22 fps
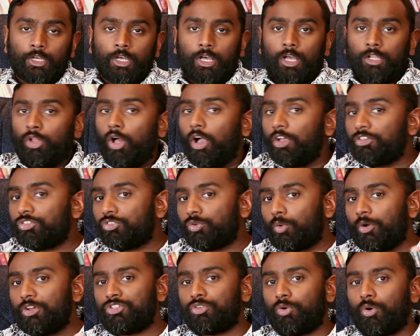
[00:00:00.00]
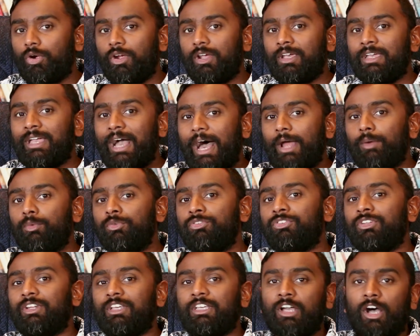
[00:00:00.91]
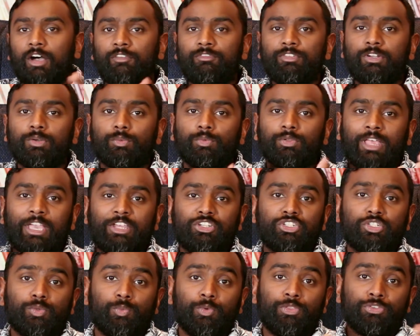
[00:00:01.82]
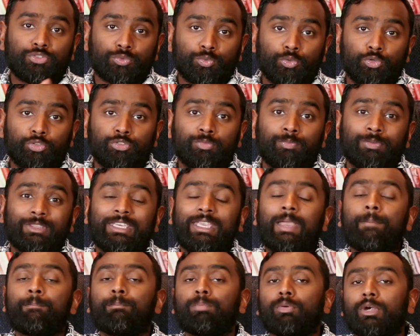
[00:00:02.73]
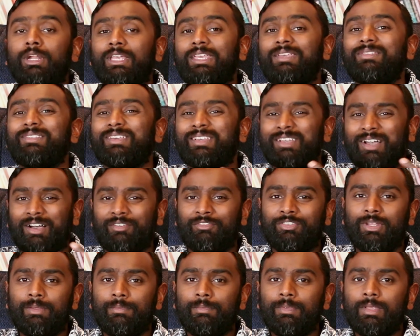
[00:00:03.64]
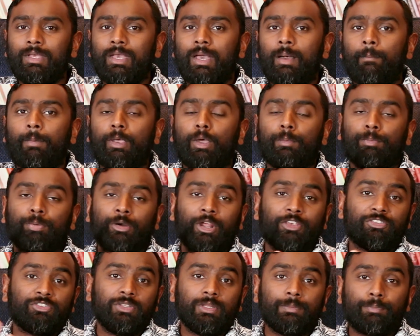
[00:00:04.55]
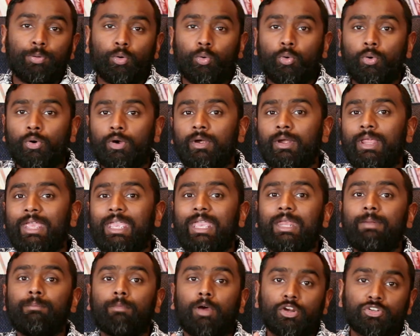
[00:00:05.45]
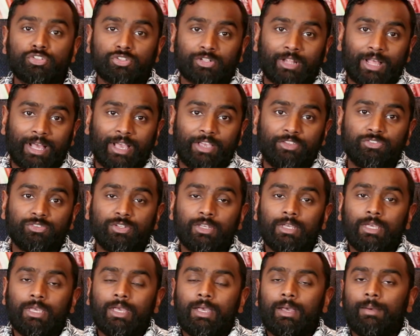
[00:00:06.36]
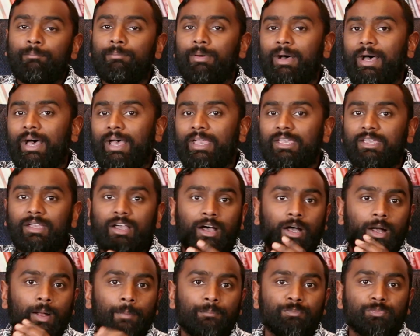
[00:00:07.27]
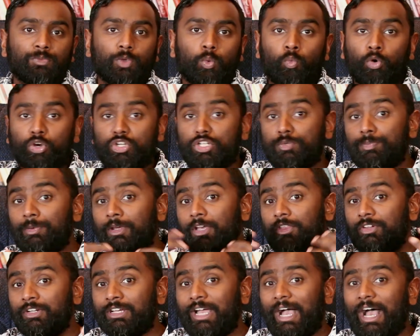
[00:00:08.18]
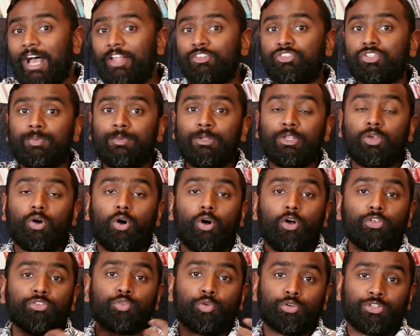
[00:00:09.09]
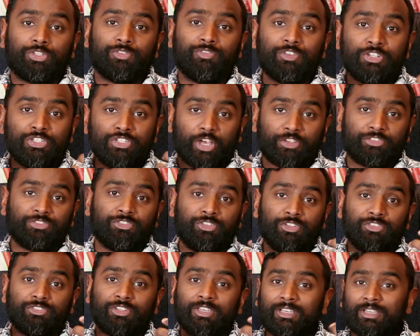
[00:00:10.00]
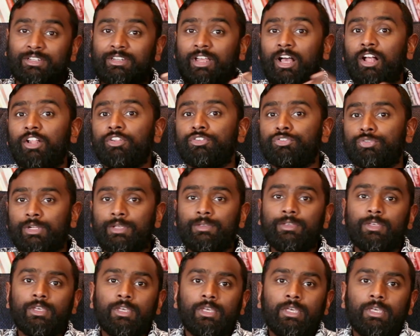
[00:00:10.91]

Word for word: A long story short, God was in a covenant relationship with Jerusalem, but they kept breaking the covenant by oppressing the poor and marginalized, by um, worshiping other gods, committing all sorts of injustice like idolatry.